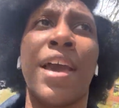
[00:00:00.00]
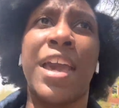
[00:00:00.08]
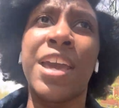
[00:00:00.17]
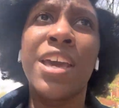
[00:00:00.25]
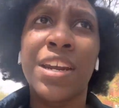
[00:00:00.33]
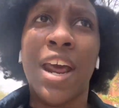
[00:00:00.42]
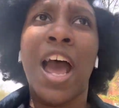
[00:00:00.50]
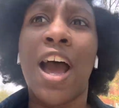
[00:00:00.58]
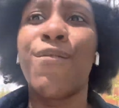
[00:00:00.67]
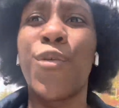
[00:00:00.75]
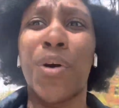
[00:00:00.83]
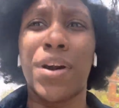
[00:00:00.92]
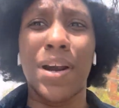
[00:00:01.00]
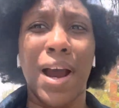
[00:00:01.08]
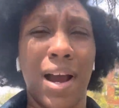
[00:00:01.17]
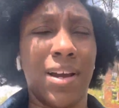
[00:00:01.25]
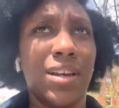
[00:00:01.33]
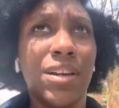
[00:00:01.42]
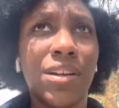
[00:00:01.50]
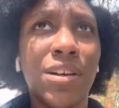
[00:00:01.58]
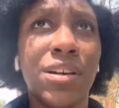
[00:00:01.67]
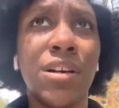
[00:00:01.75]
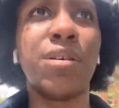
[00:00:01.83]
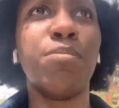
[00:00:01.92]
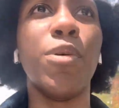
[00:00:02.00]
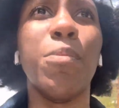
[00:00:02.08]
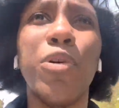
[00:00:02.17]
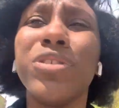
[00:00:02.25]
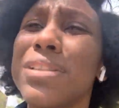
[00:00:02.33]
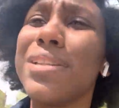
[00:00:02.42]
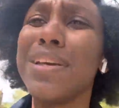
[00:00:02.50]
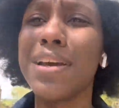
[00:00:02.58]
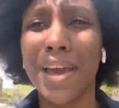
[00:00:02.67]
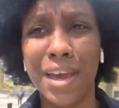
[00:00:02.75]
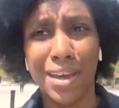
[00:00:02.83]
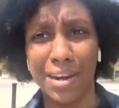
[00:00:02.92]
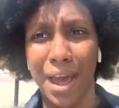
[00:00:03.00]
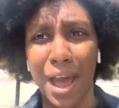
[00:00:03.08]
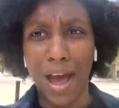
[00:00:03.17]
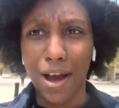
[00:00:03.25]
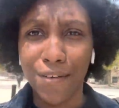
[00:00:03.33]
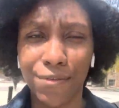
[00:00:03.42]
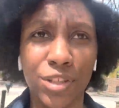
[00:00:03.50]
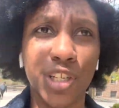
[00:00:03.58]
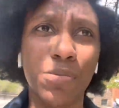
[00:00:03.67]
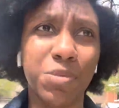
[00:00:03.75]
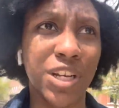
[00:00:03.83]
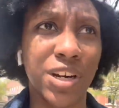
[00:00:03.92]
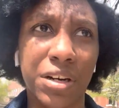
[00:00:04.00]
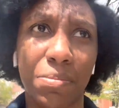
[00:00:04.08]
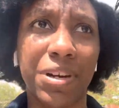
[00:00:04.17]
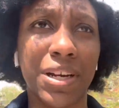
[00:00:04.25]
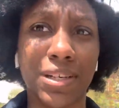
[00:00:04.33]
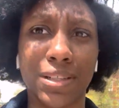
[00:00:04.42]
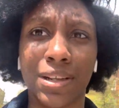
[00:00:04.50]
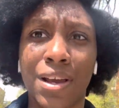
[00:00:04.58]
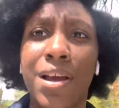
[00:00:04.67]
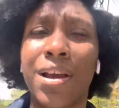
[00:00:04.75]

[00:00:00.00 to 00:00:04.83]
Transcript: eight and a half or a nine but mostly eight and a half should be good because